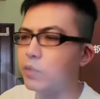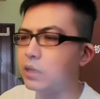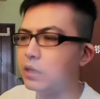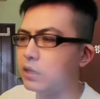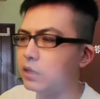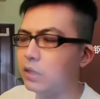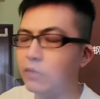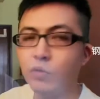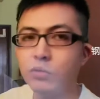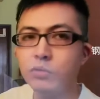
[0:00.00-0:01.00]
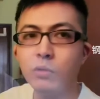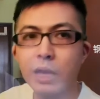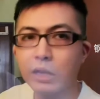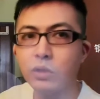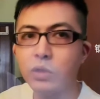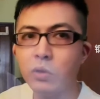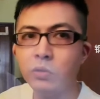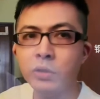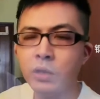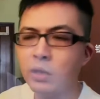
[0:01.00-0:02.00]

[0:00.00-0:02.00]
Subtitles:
but if you don't like the tone,